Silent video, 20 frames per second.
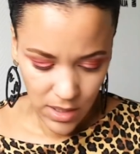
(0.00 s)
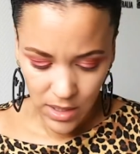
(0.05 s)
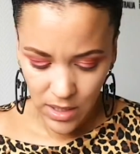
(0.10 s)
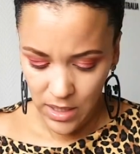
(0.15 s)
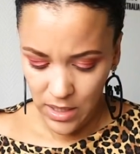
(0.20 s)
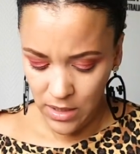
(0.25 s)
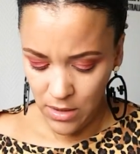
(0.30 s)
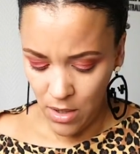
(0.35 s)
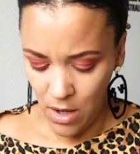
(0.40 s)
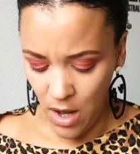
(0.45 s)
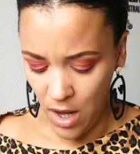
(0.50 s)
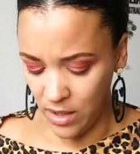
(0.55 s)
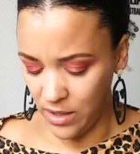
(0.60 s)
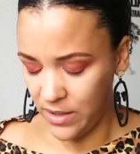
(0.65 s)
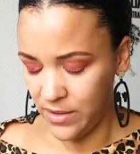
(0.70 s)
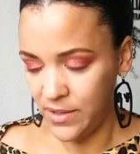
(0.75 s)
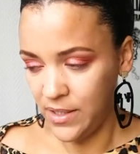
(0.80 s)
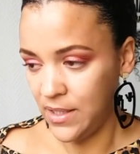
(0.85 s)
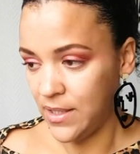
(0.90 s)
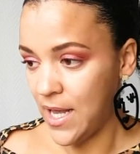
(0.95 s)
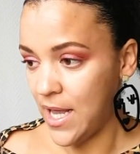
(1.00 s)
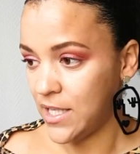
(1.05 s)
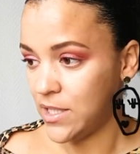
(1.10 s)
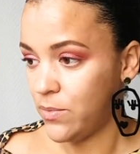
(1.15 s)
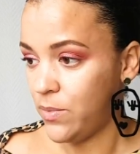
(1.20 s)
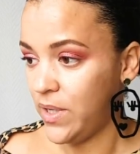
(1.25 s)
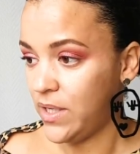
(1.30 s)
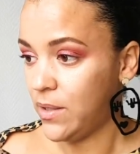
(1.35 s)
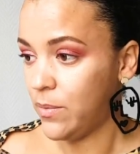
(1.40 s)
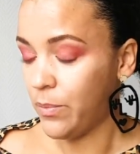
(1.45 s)
In Holland, it has
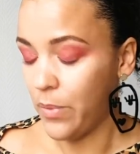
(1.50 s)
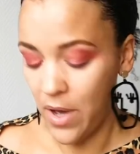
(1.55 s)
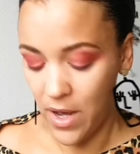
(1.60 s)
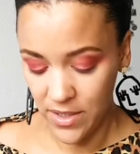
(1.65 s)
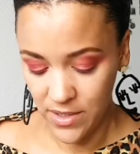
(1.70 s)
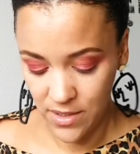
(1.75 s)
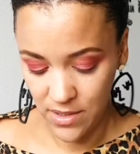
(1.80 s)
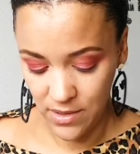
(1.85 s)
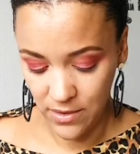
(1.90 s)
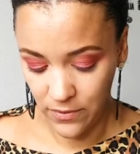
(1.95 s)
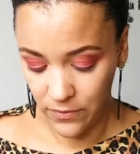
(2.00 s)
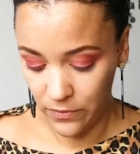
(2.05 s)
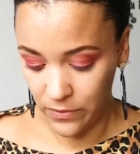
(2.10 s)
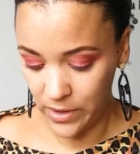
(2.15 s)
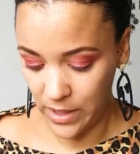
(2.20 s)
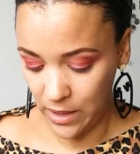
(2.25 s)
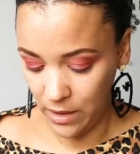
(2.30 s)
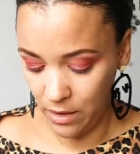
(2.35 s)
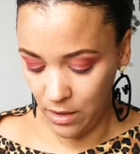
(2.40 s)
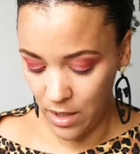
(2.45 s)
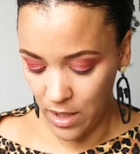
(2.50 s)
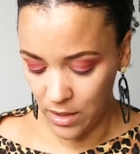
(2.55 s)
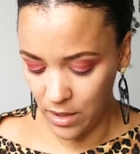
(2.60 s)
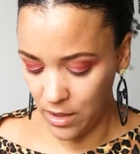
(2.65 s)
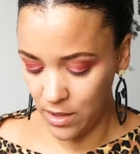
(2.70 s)
been a positive, thank God.